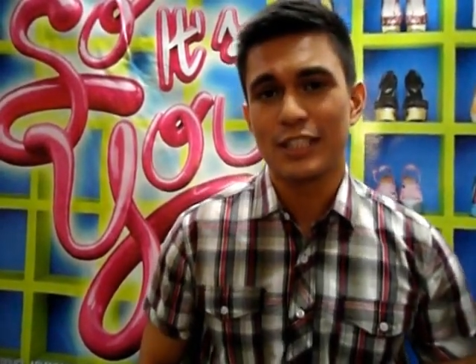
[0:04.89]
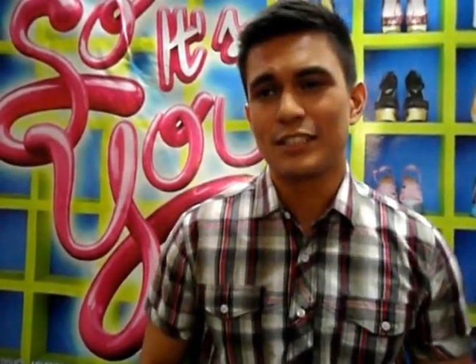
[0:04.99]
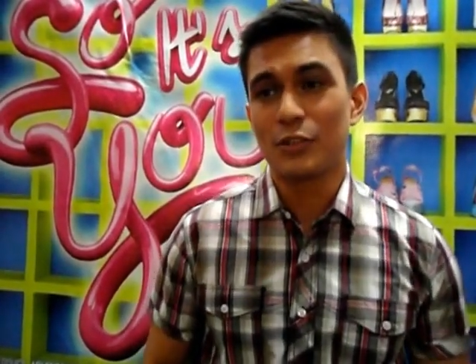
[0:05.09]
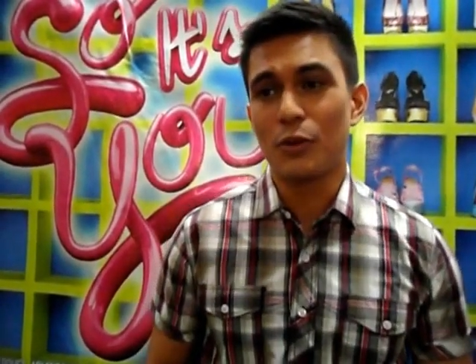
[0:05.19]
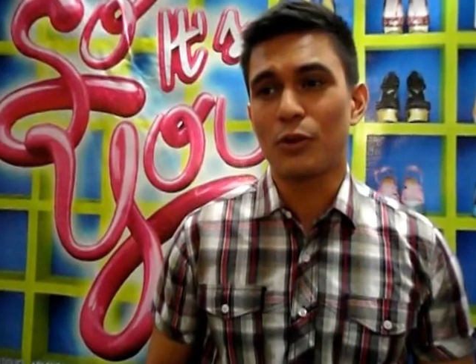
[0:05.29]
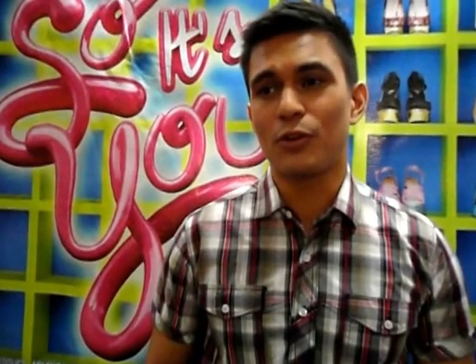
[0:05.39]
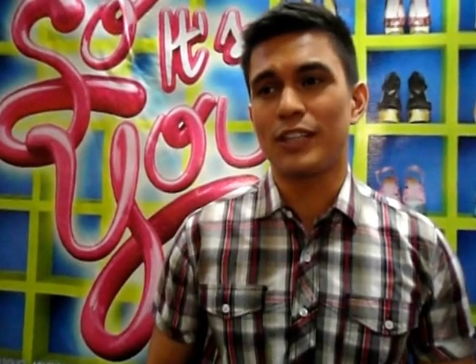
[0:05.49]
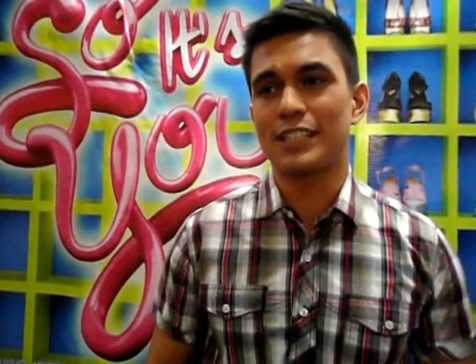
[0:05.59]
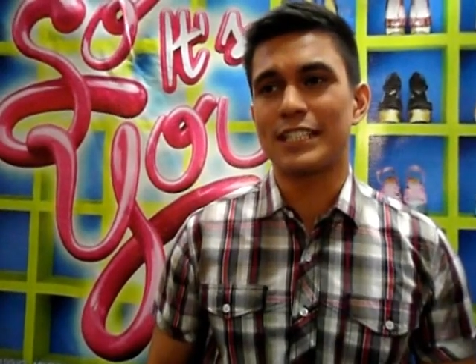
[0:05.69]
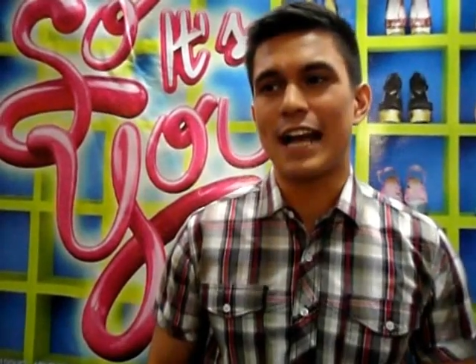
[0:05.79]
Si Goryo
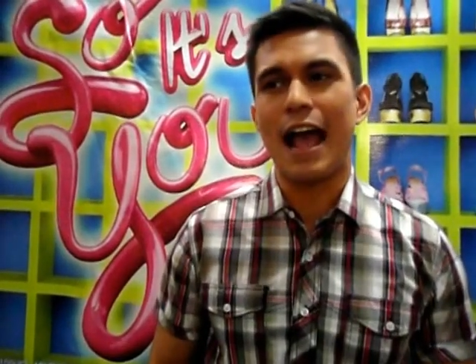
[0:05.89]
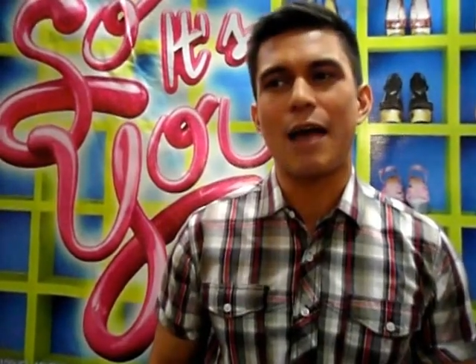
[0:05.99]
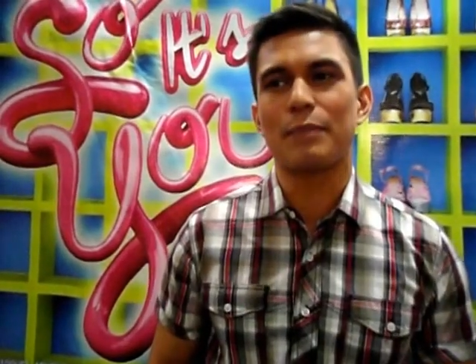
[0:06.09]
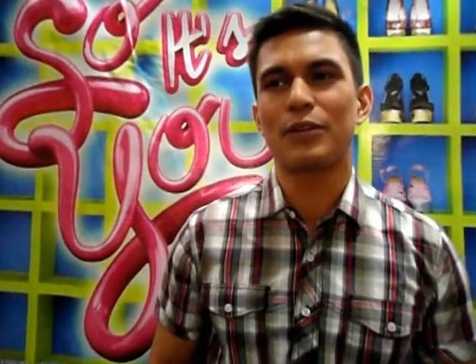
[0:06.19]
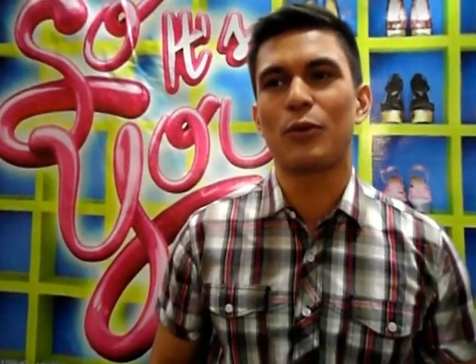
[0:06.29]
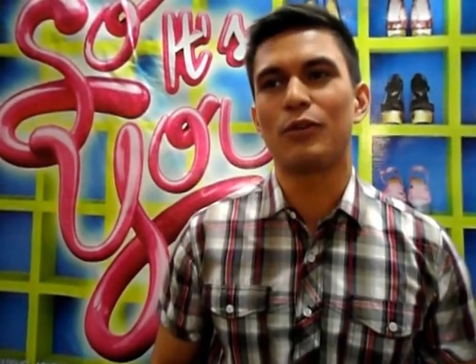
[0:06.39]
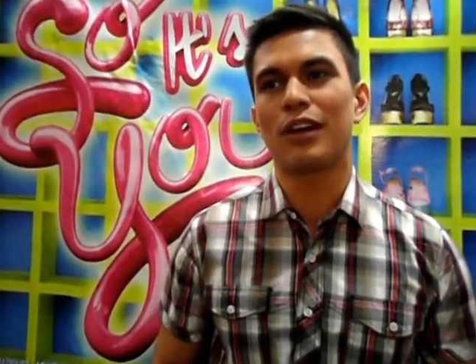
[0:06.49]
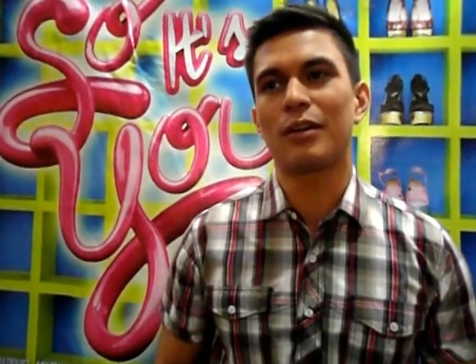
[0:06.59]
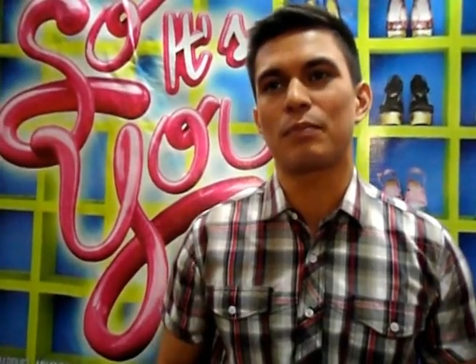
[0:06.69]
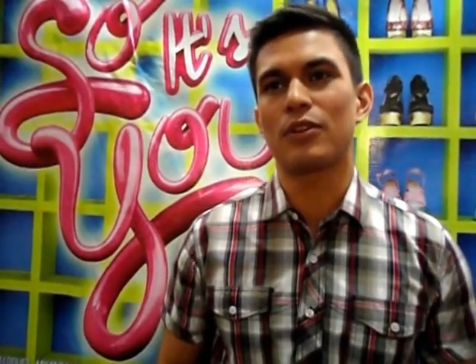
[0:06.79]
is isang
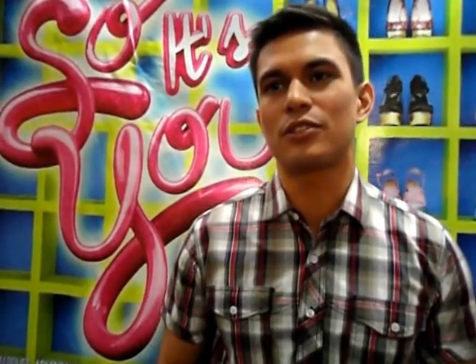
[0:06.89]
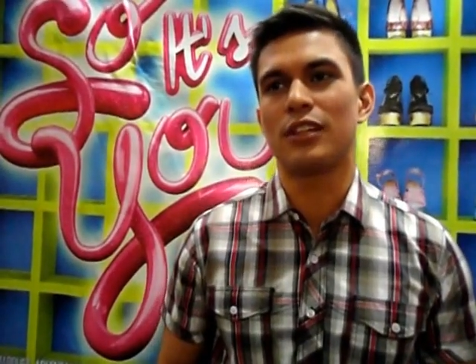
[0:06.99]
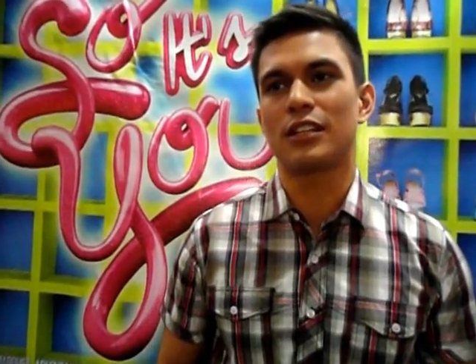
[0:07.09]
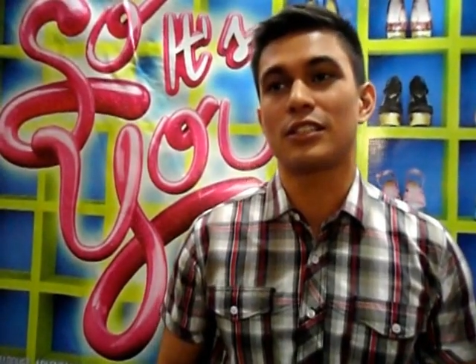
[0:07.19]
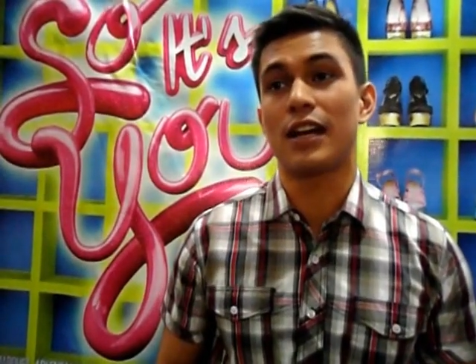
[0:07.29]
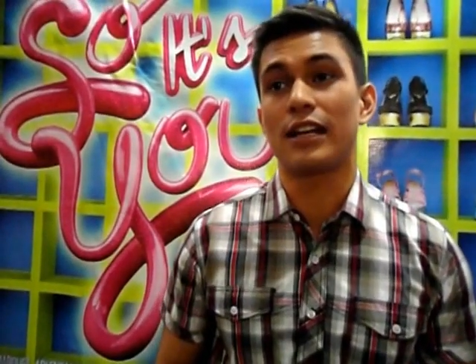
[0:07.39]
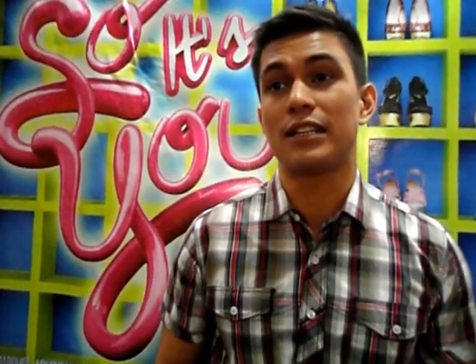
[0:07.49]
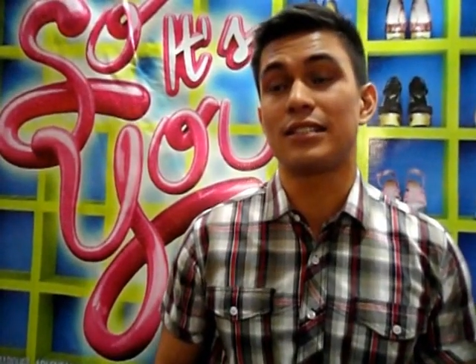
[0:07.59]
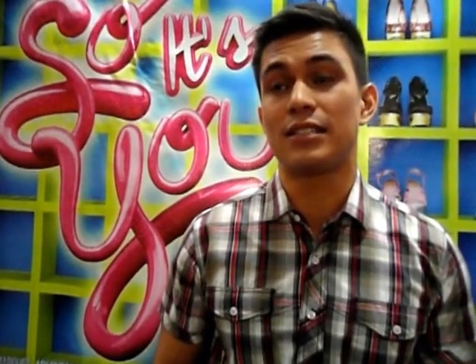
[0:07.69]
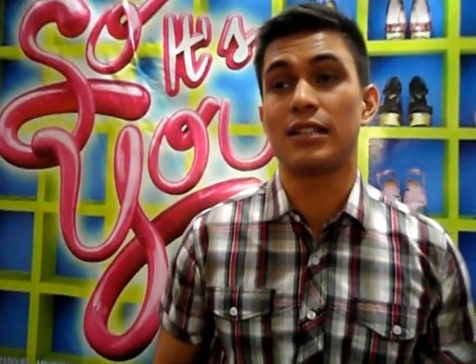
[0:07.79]
happy-go-lucky person lang siya, and
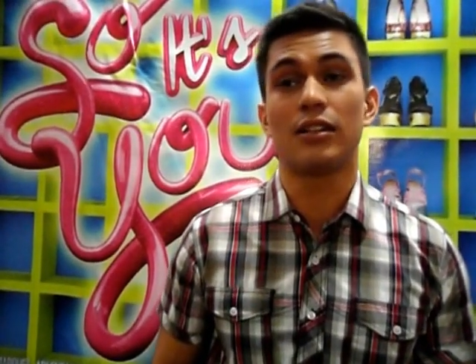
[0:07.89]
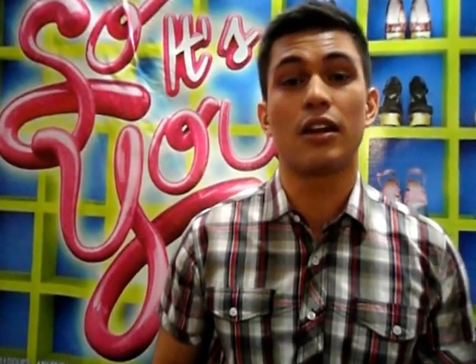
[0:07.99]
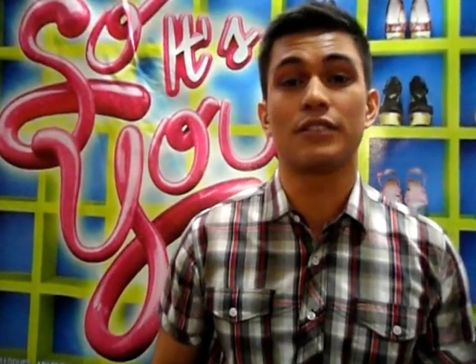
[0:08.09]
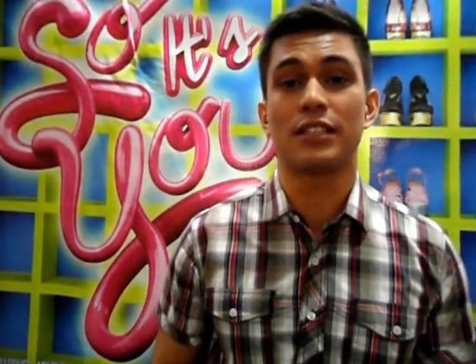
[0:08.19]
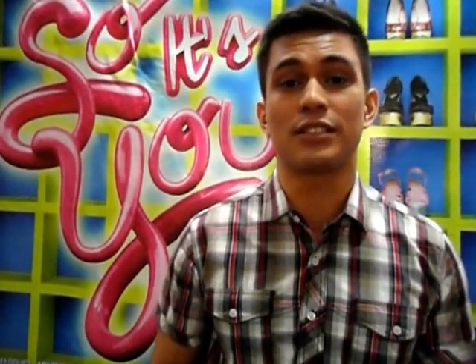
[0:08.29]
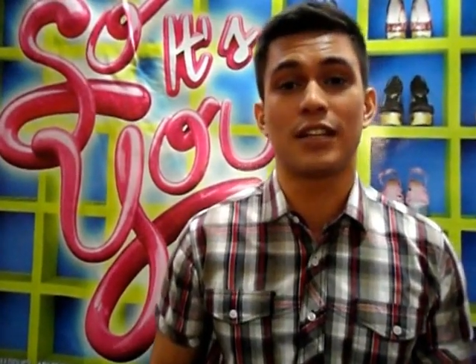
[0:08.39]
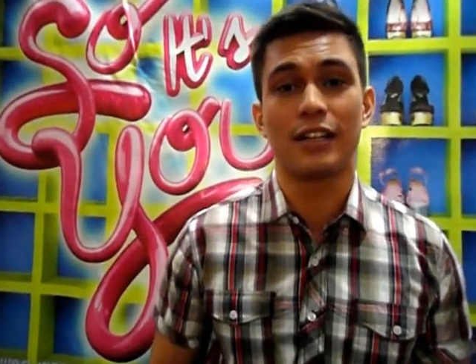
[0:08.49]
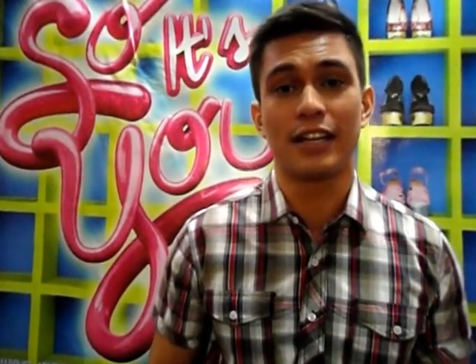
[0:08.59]
he loves his son.